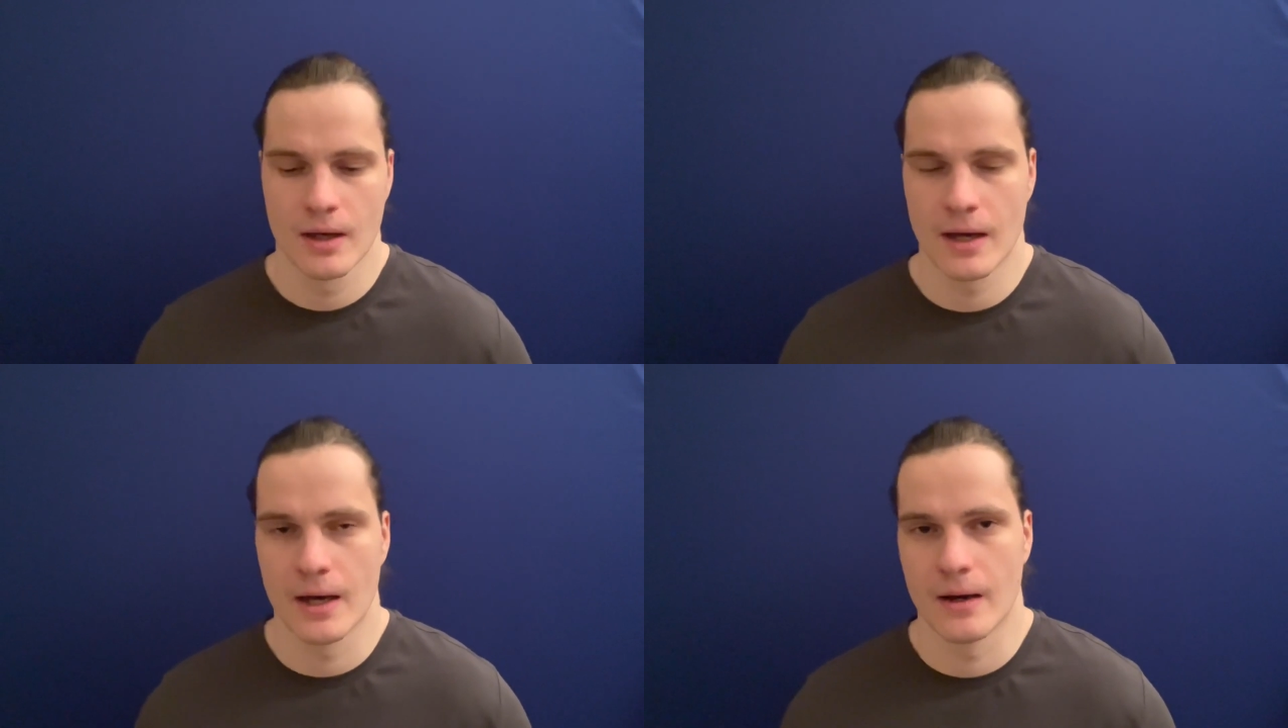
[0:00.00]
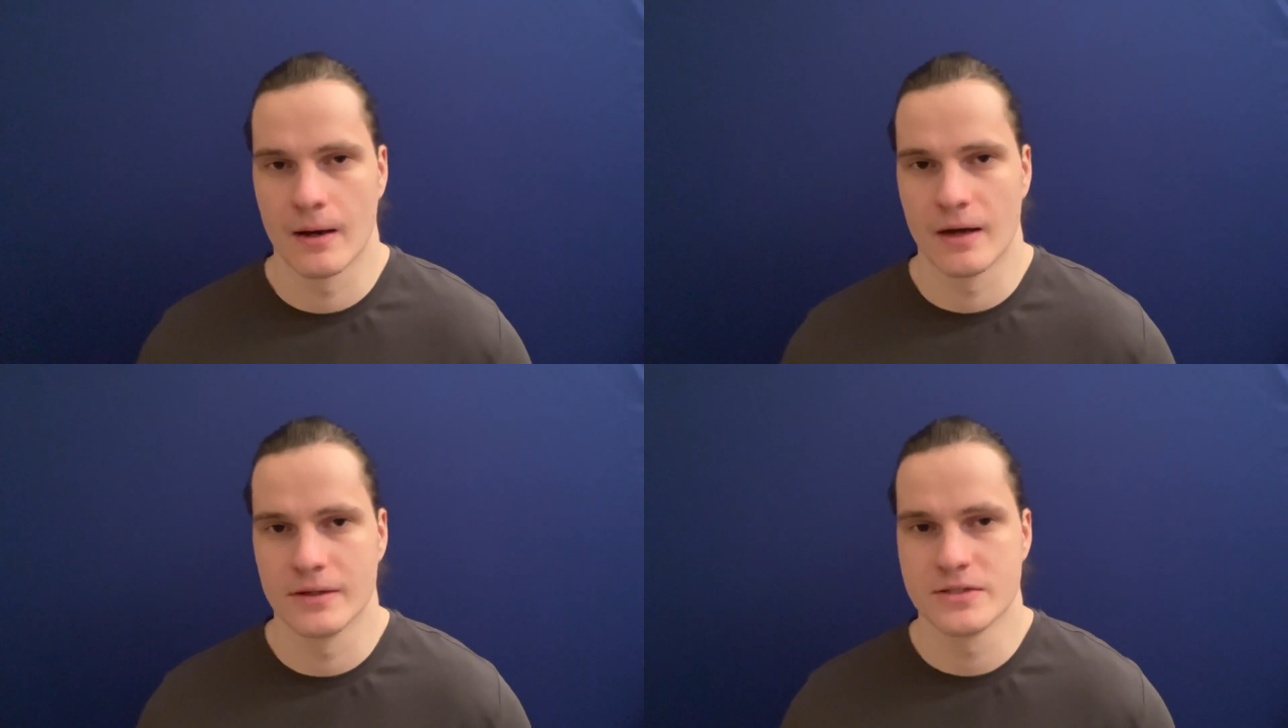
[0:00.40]

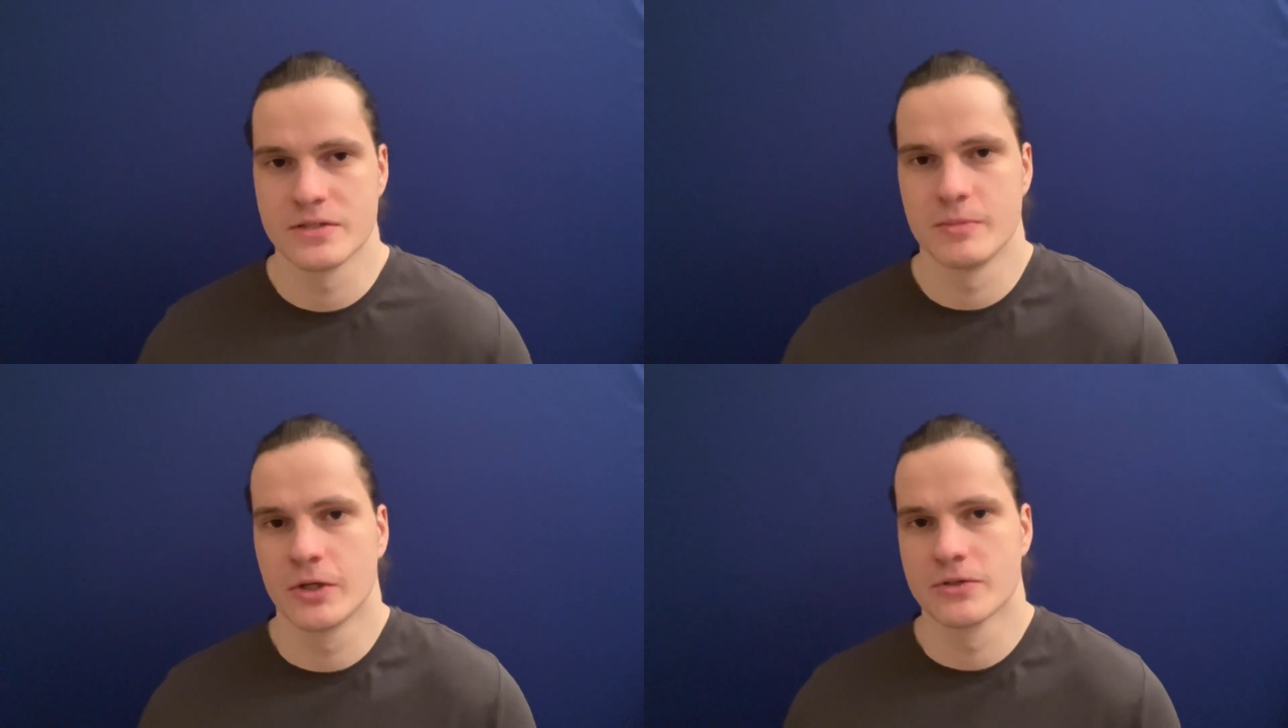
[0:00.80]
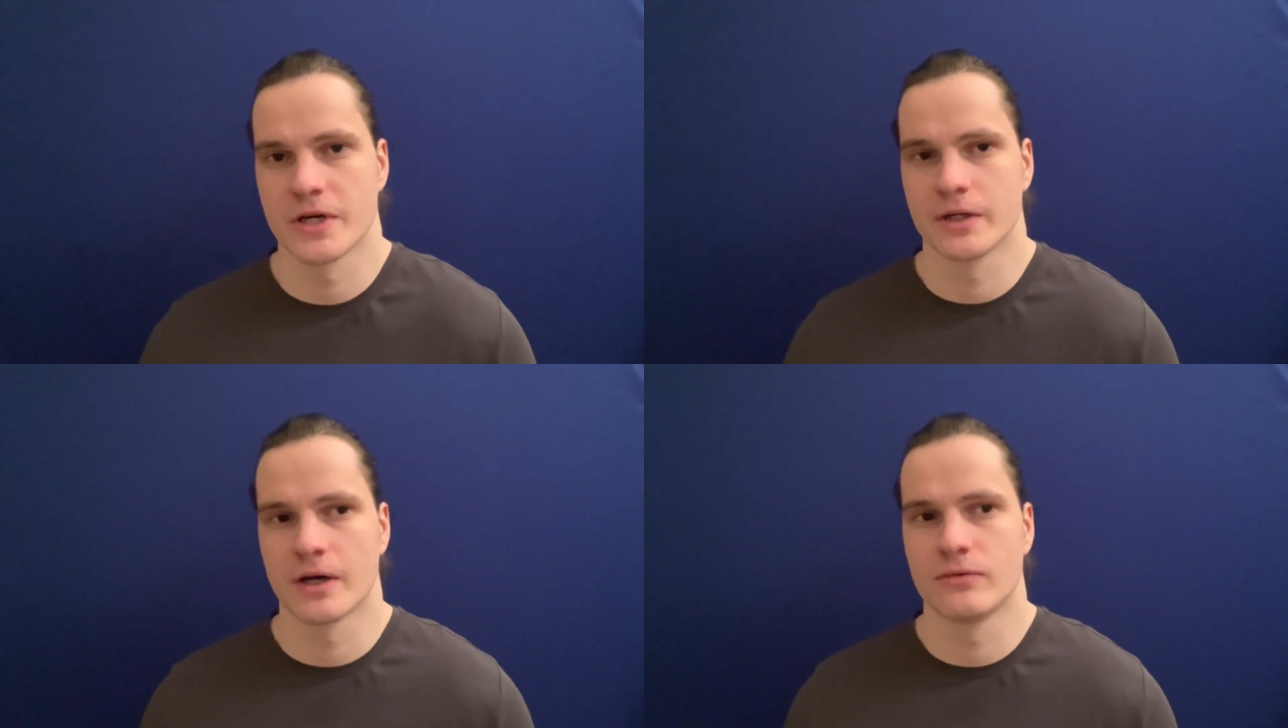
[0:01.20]
And this is because
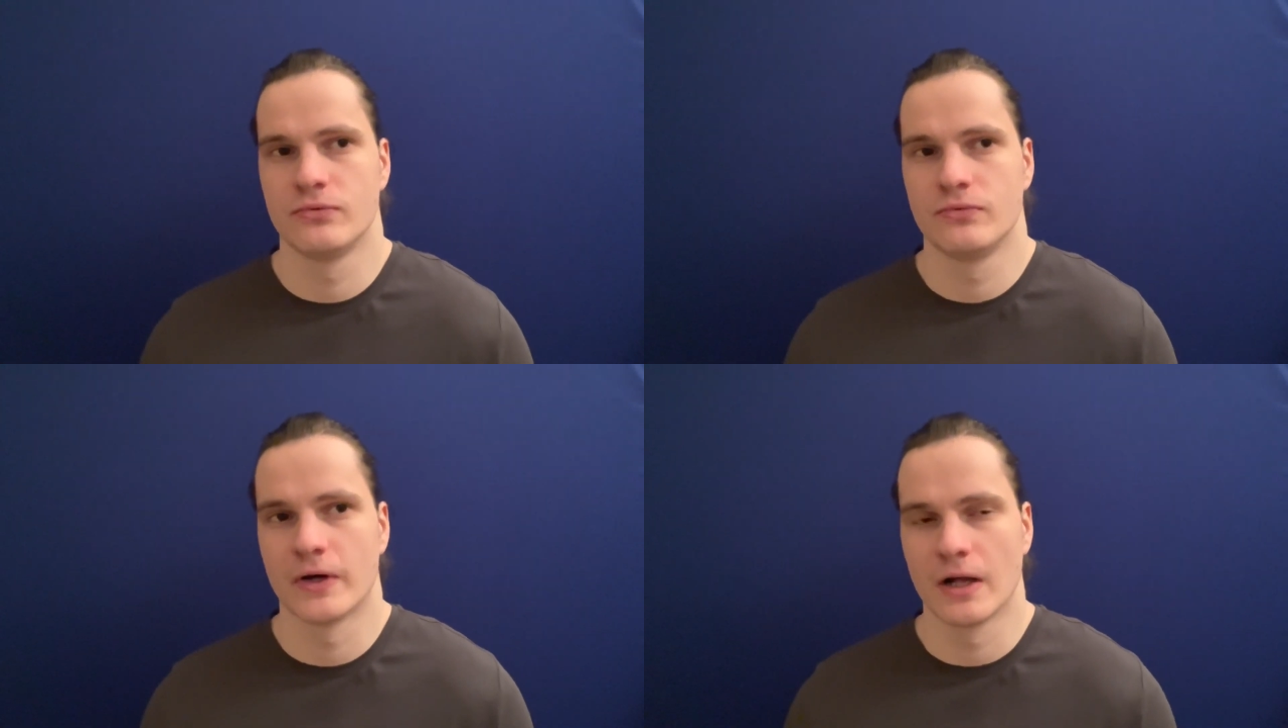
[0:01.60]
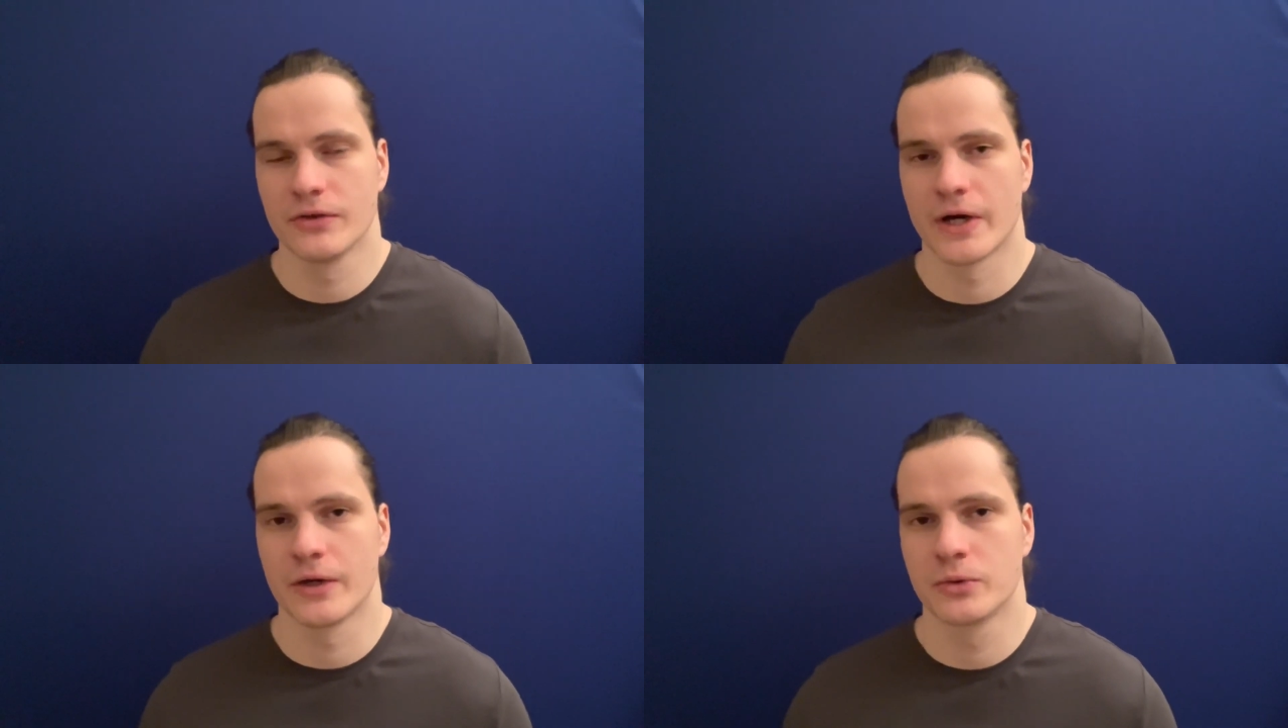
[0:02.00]
I
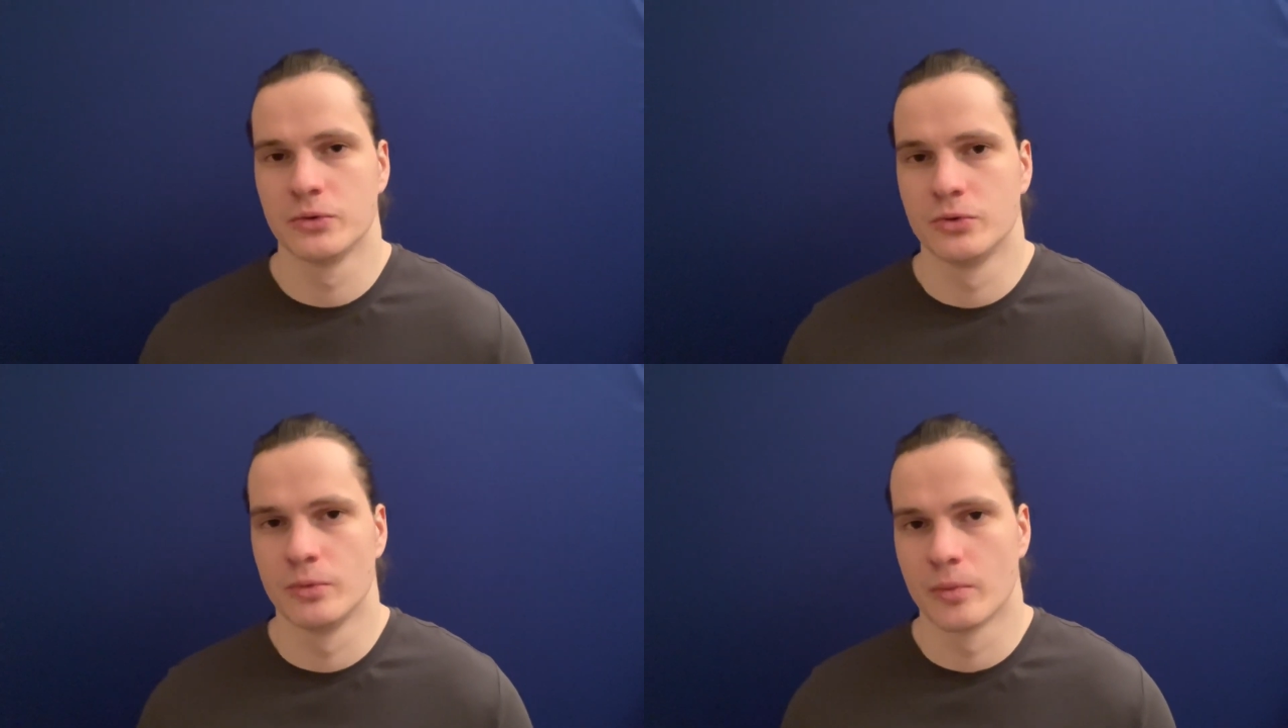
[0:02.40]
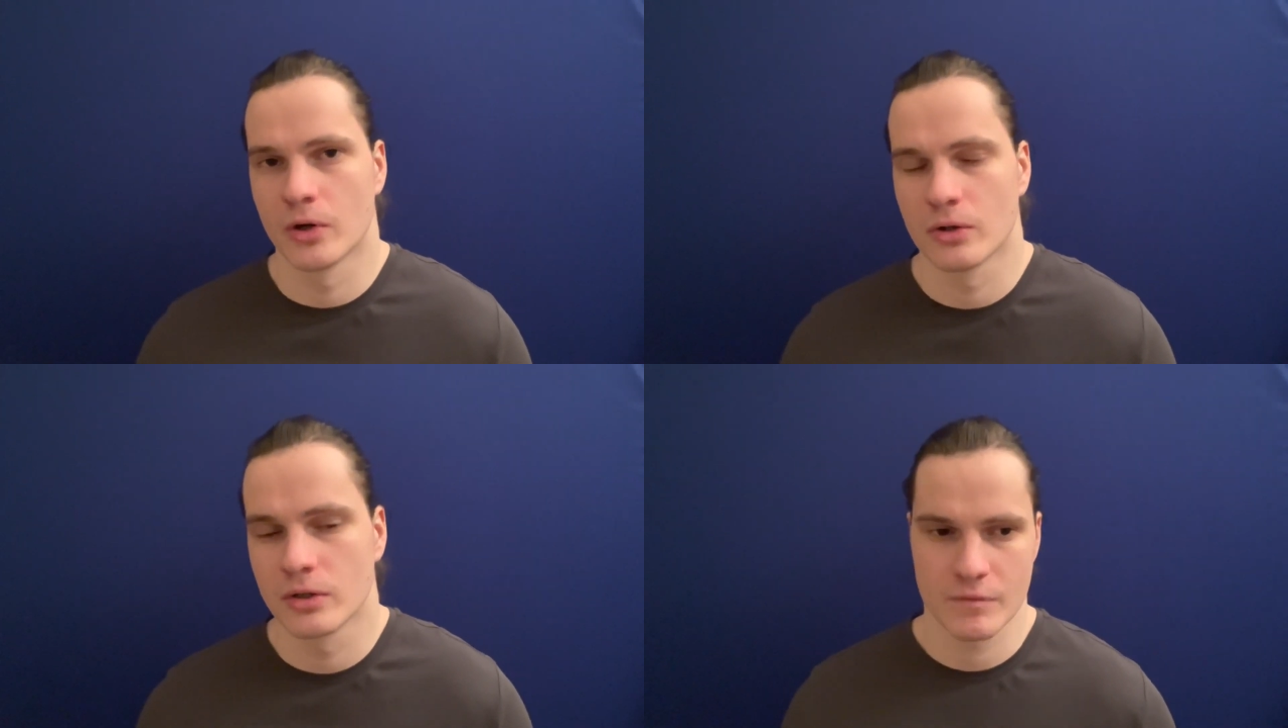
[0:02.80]
felt that I could do
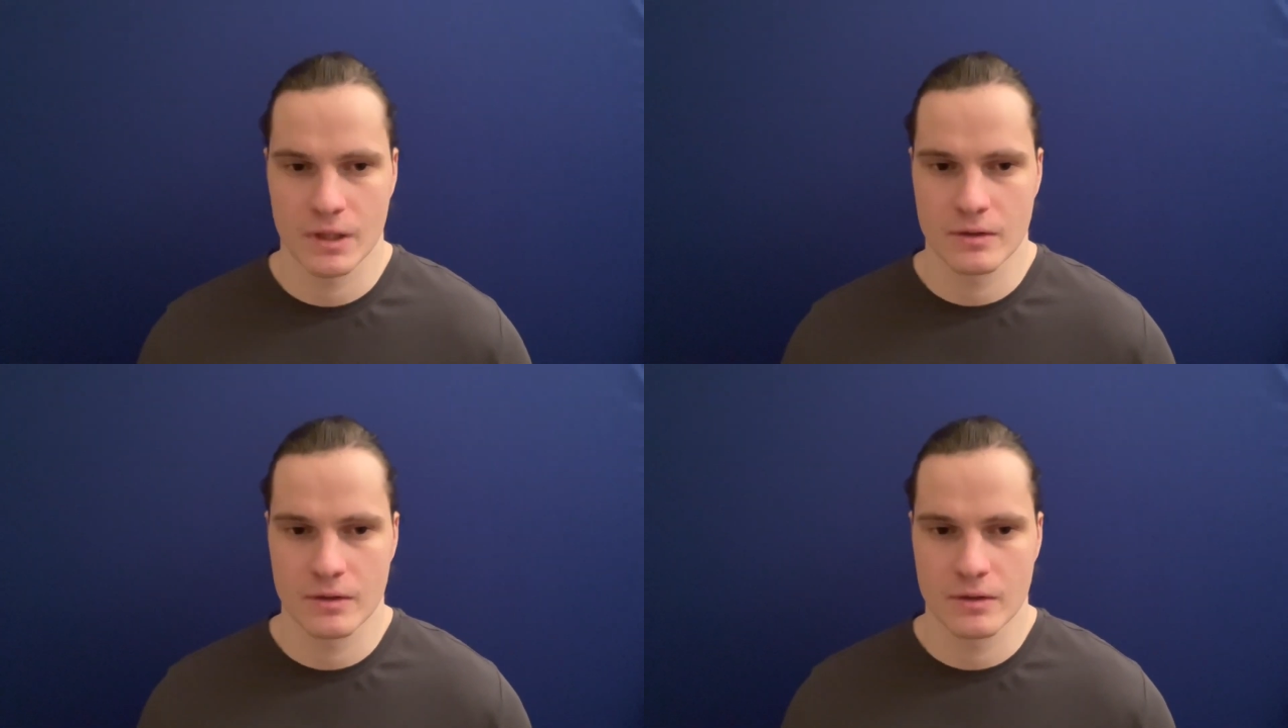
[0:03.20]
more.